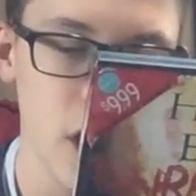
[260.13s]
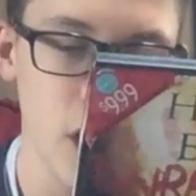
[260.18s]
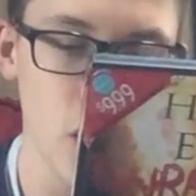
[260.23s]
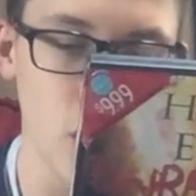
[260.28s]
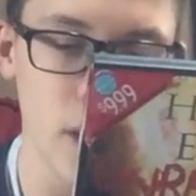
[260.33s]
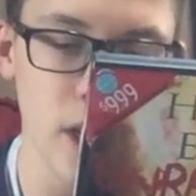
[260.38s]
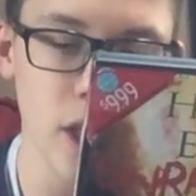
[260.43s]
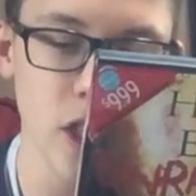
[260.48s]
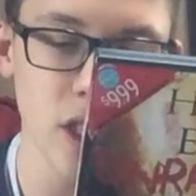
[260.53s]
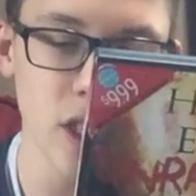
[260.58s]

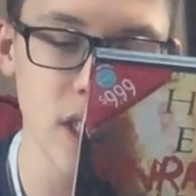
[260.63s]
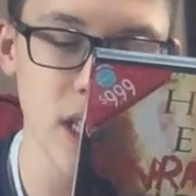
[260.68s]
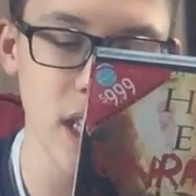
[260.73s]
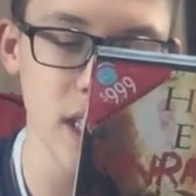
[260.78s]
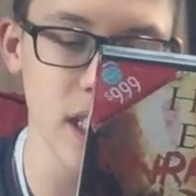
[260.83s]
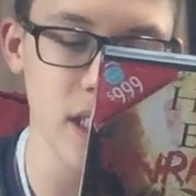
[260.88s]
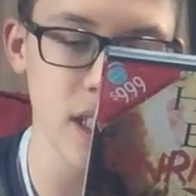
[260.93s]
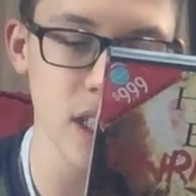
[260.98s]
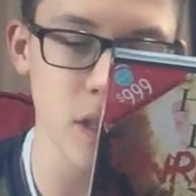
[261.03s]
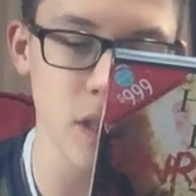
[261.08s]
You know, he just
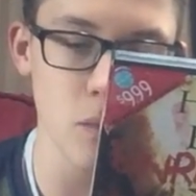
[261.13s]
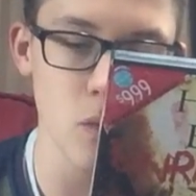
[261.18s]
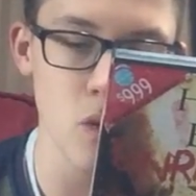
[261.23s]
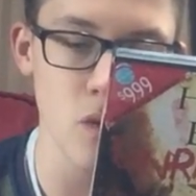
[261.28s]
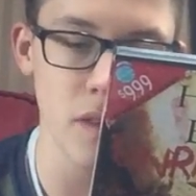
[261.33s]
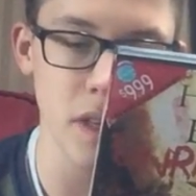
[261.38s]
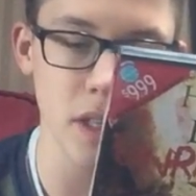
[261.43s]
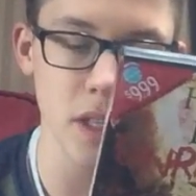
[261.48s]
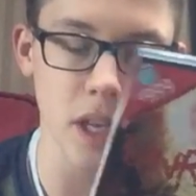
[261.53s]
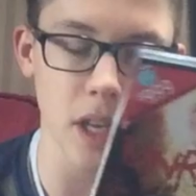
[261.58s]
said that this
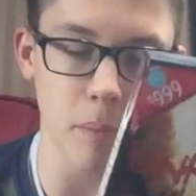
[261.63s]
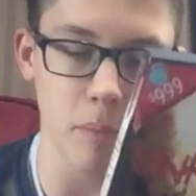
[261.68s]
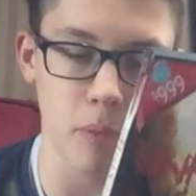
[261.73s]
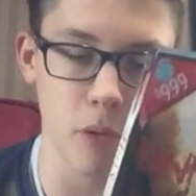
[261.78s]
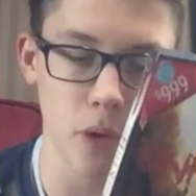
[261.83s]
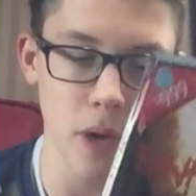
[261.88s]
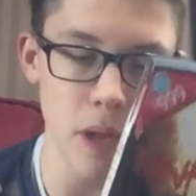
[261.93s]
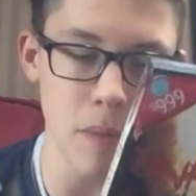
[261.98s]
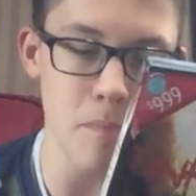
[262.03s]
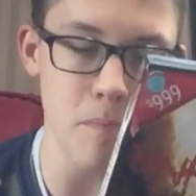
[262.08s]
movie's, like,
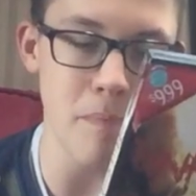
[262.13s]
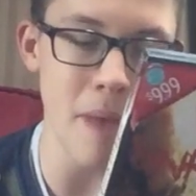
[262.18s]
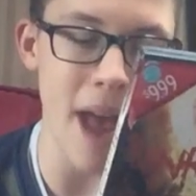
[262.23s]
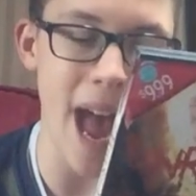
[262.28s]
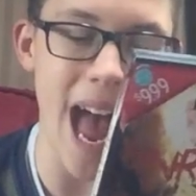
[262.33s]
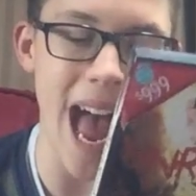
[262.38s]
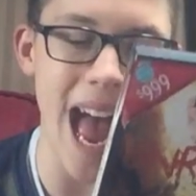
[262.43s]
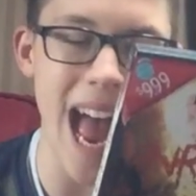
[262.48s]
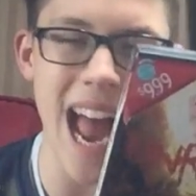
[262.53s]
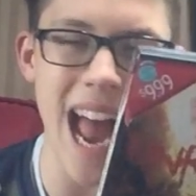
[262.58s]
pretty
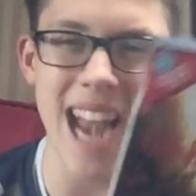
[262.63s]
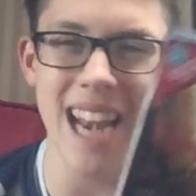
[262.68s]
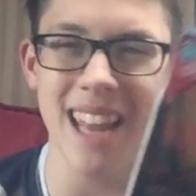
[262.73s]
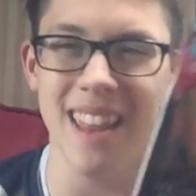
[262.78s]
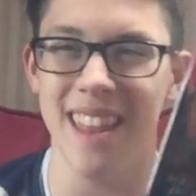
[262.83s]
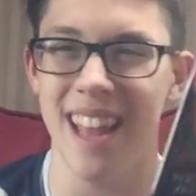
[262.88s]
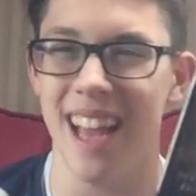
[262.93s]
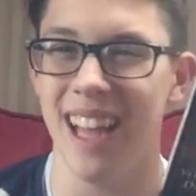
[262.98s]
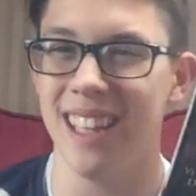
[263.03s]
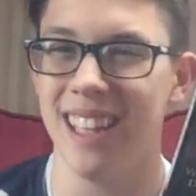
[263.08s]
bad
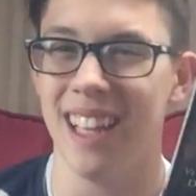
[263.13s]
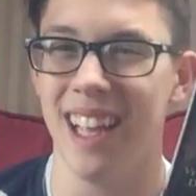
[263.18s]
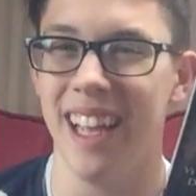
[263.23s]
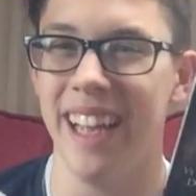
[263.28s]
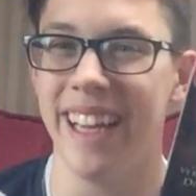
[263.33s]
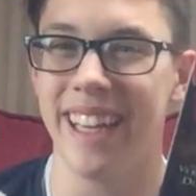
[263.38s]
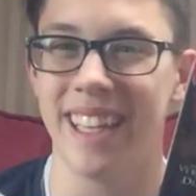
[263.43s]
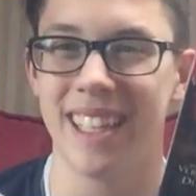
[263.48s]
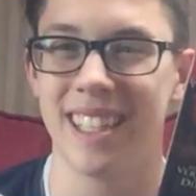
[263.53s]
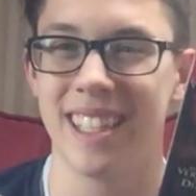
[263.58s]
and that,
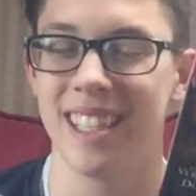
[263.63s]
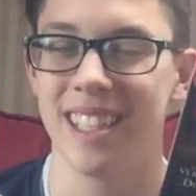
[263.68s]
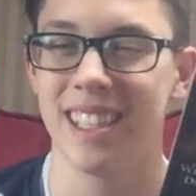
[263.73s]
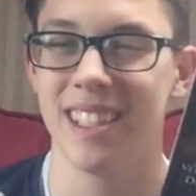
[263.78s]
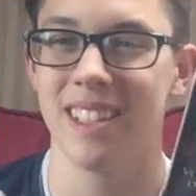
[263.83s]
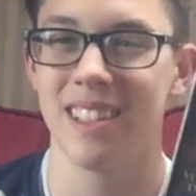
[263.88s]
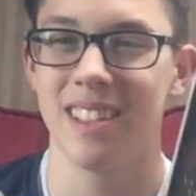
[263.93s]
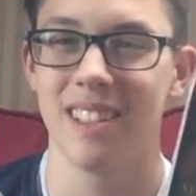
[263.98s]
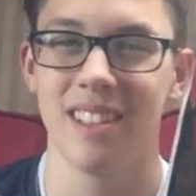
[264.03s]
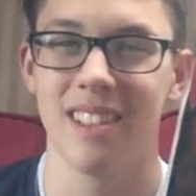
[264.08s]
like...
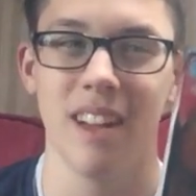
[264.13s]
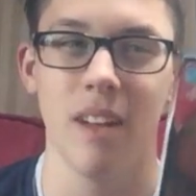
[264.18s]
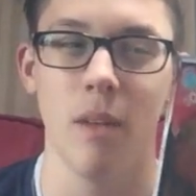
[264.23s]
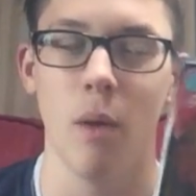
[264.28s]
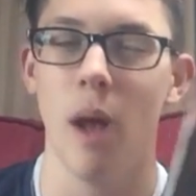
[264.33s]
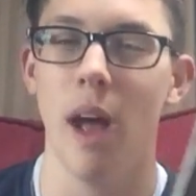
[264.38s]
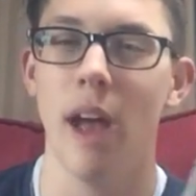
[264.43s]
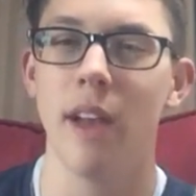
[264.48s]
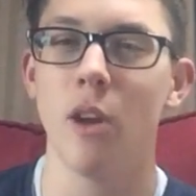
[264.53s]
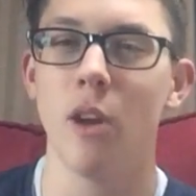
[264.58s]

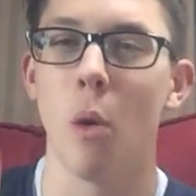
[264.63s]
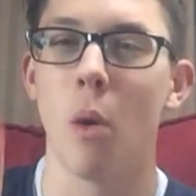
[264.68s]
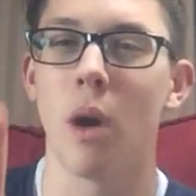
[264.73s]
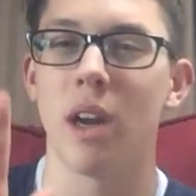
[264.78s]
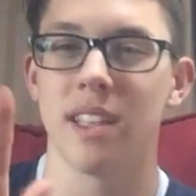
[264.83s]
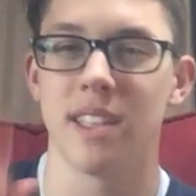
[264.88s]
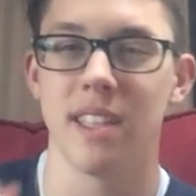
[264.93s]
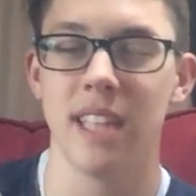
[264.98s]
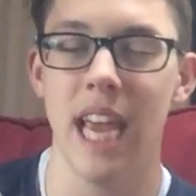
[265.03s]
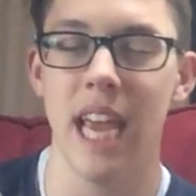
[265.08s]
Oh, well, I don't
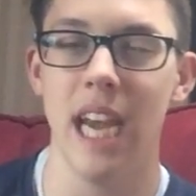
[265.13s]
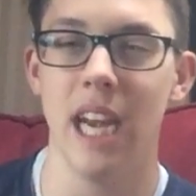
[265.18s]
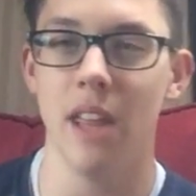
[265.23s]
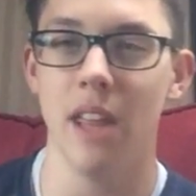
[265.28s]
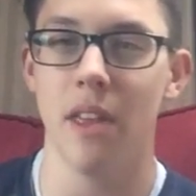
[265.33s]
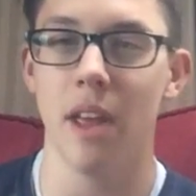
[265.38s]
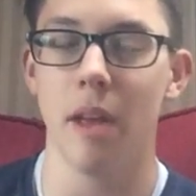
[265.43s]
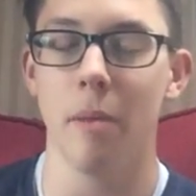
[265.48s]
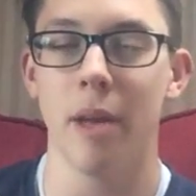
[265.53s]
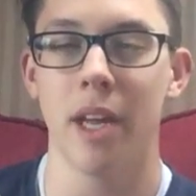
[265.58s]
want to say
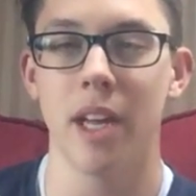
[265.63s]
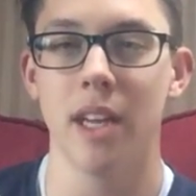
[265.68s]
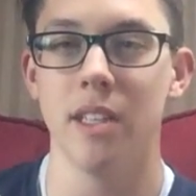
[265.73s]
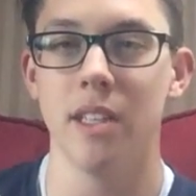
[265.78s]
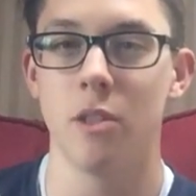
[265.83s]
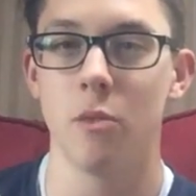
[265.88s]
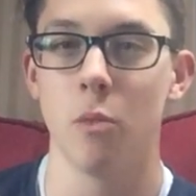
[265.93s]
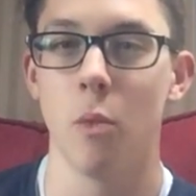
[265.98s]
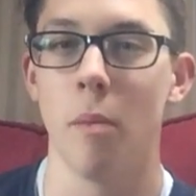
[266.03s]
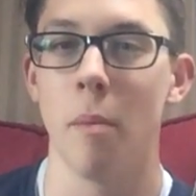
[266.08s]
anything
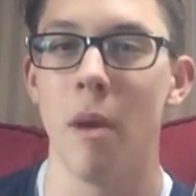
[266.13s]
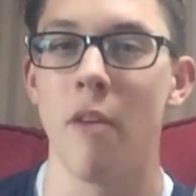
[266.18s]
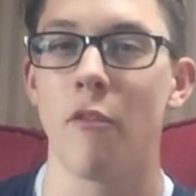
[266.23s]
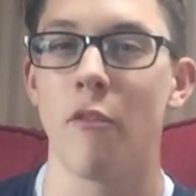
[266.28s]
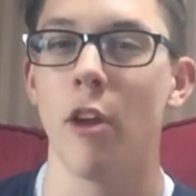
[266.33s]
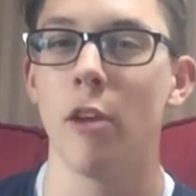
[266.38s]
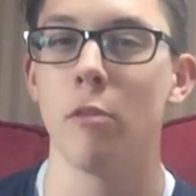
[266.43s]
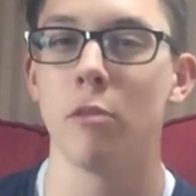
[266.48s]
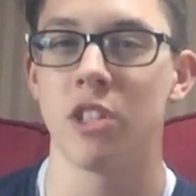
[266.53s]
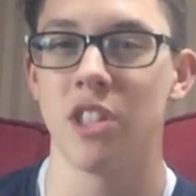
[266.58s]
because what my
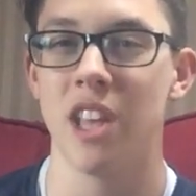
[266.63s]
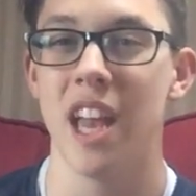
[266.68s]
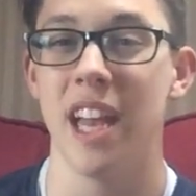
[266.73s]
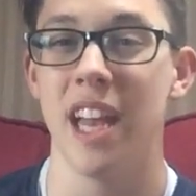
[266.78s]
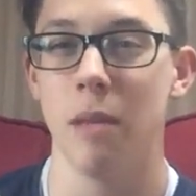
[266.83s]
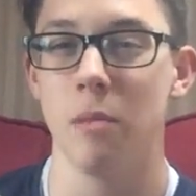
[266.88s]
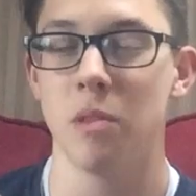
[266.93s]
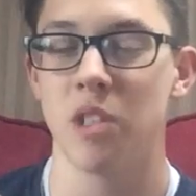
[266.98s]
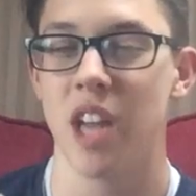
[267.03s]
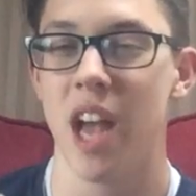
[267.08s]
friend was
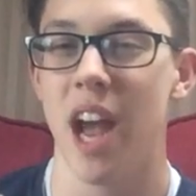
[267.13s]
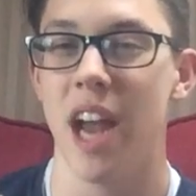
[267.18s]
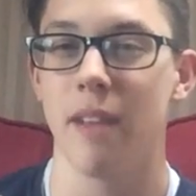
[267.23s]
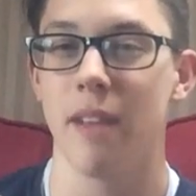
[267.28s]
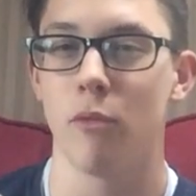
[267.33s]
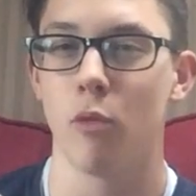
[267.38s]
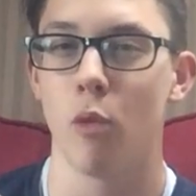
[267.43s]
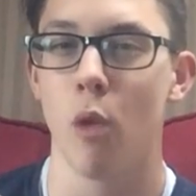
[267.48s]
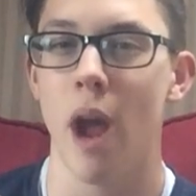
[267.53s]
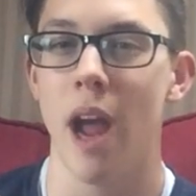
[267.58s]
saying, he was
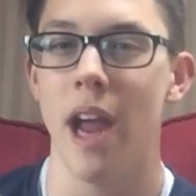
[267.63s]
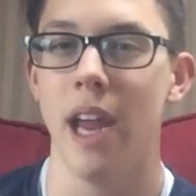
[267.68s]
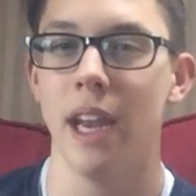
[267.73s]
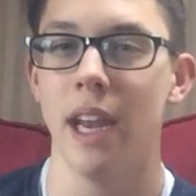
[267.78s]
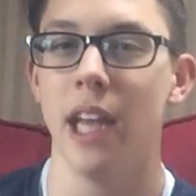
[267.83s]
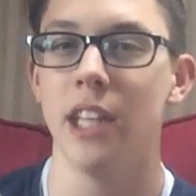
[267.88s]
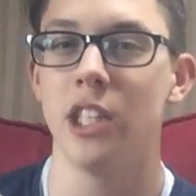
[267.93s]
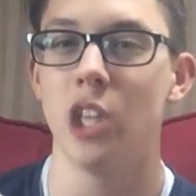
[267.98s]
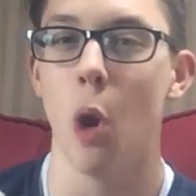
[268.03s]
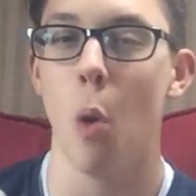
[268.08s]
kind of right,
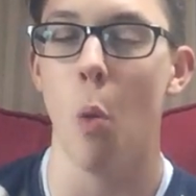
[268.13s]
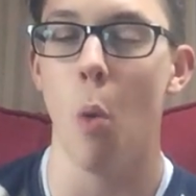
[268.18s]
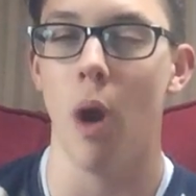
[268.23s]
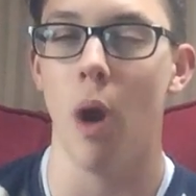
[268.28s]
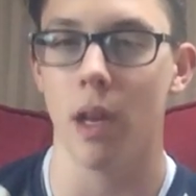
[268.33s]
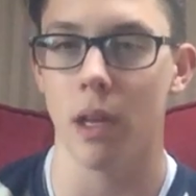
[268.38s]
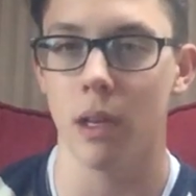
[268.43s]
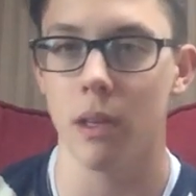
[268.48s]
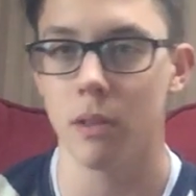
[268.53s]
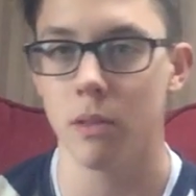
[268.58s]
and I don't
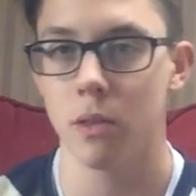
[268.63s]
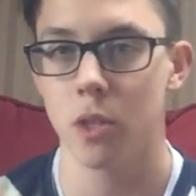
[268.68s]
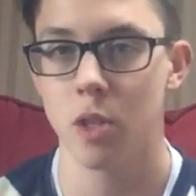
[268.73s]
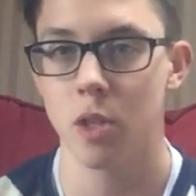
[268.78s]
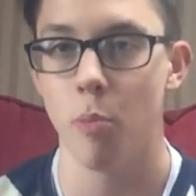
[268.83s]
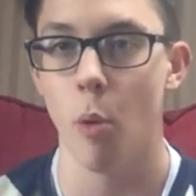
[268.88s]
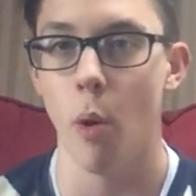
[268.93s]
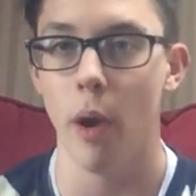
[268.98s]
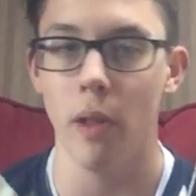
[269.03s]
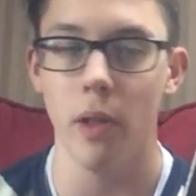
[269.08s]
want to
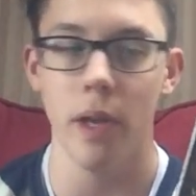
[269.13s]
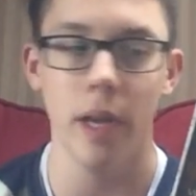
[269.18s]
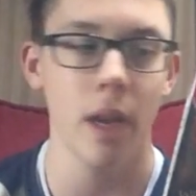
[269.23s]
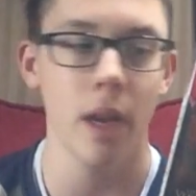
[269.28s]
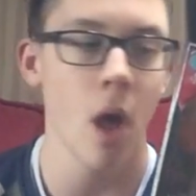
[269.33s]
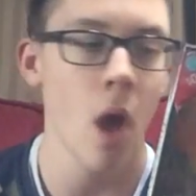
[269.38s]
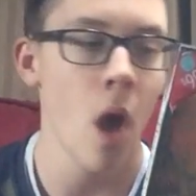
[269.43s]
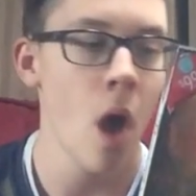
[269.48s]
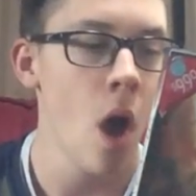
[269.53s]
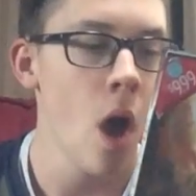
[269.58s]
spoil
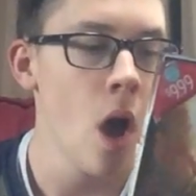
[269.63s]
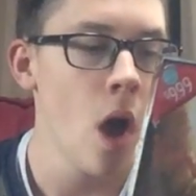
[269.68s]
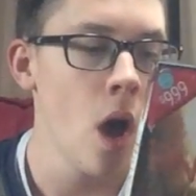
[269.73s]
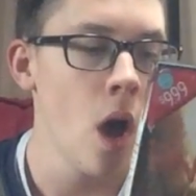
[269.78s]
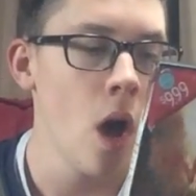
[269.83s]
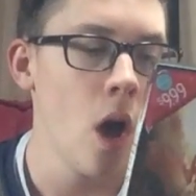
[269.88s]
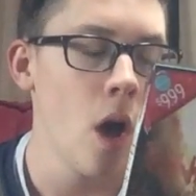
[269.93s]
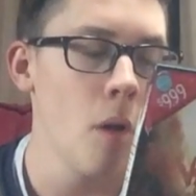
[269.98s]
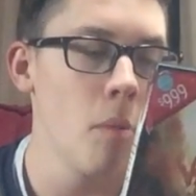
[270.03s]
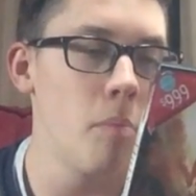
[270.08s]
it.
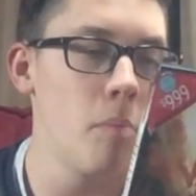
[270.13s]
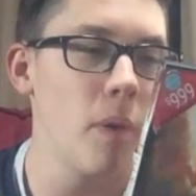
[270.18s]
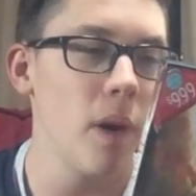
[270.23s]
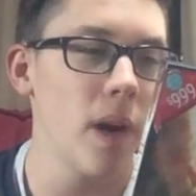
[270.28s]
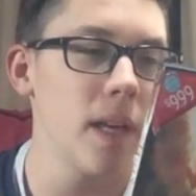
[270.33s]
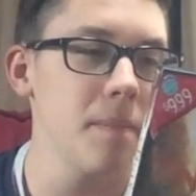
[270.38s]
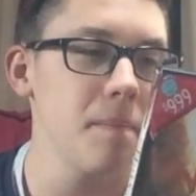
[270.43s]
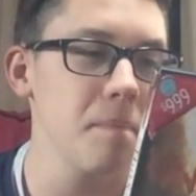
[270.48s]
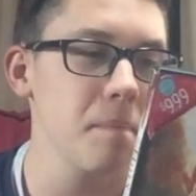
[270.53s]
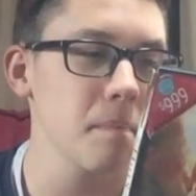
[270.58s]

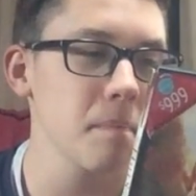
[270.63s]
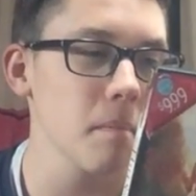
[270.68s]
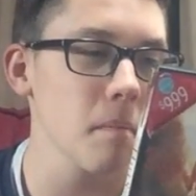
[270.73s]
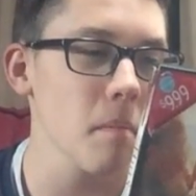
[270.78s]
But,